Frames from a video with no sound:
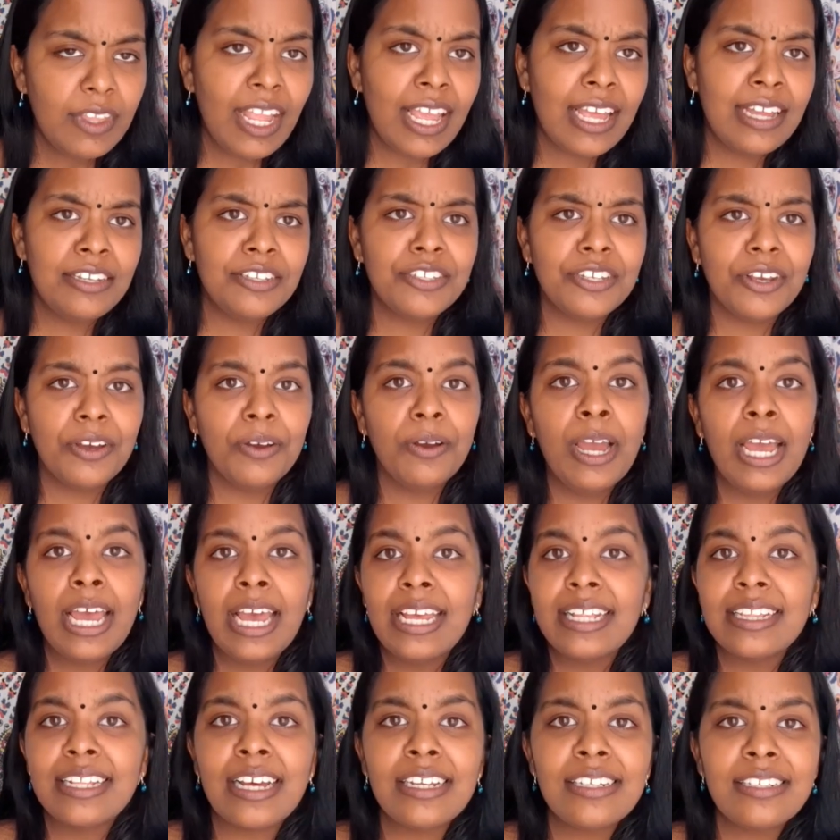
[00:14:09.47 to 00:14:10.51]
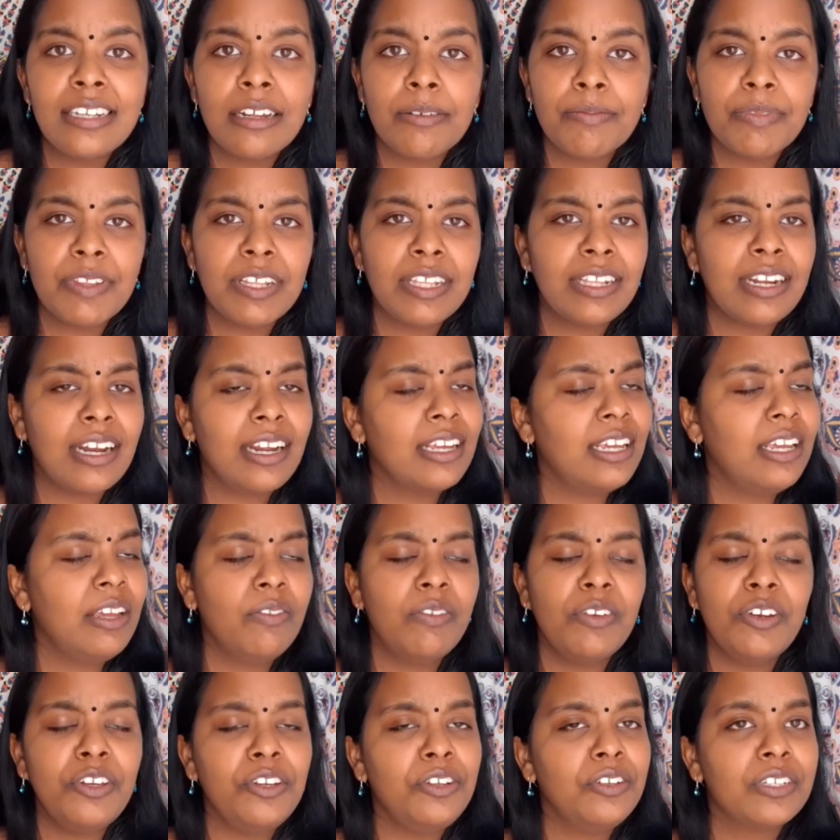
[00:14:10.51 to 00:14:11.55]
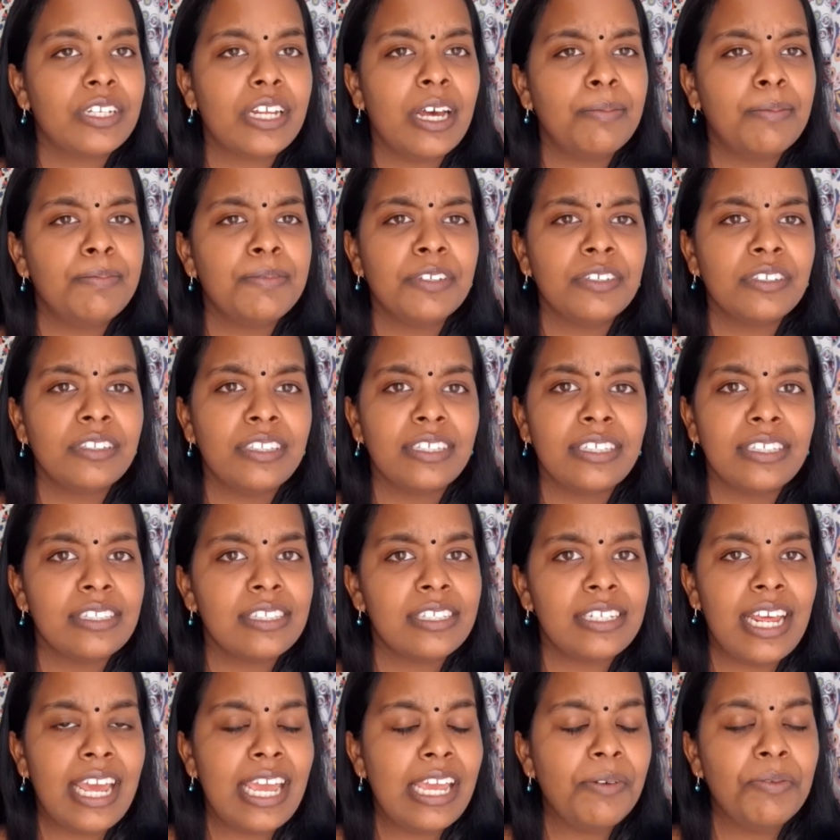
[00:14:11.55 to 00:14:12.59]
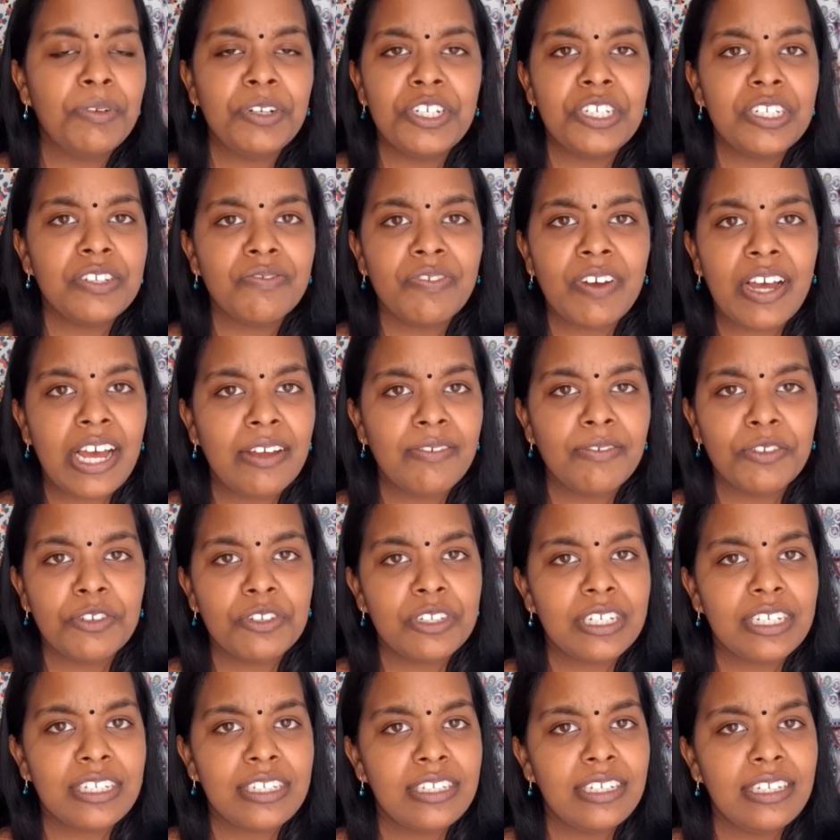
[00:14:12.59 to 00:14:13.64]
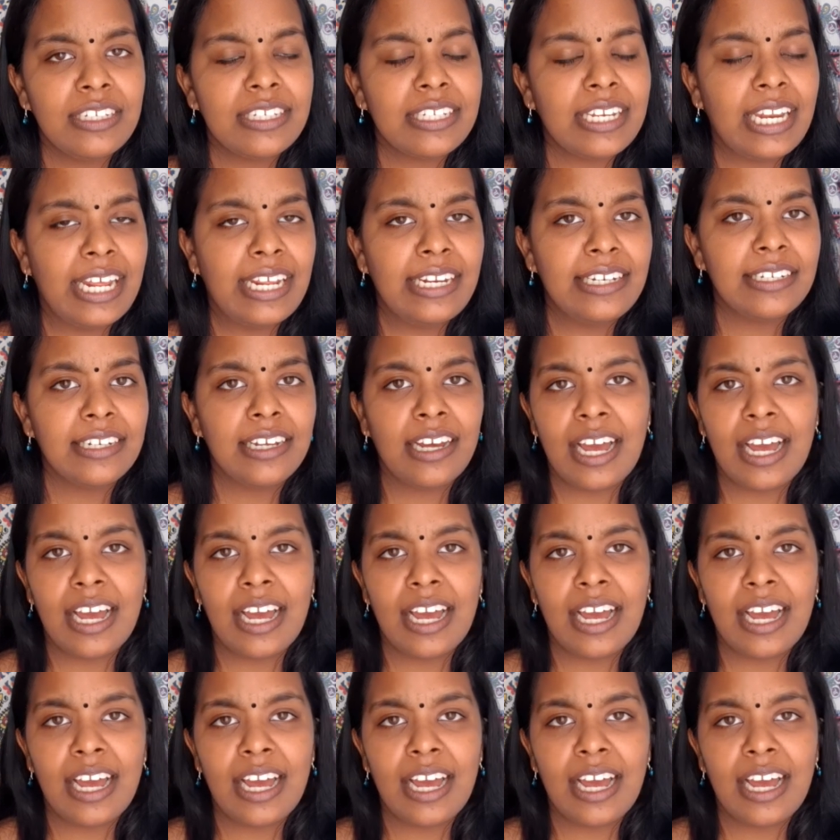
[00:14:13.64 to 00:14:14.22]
And so that's something that I even use up till this day, which is 5 or 6 years later.